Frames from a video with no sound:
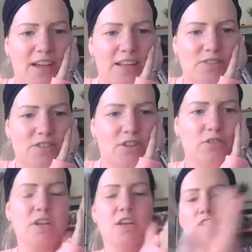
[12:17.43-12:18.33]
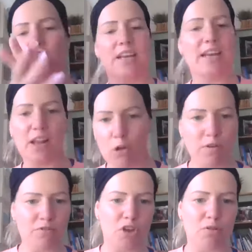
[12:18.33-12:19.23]
It gives us a good, just a little
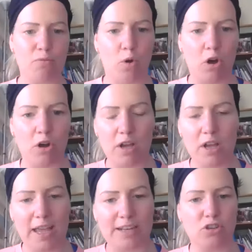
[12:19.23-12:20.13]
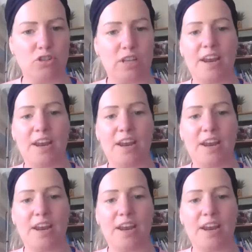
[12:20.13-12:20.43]
overview of what it does.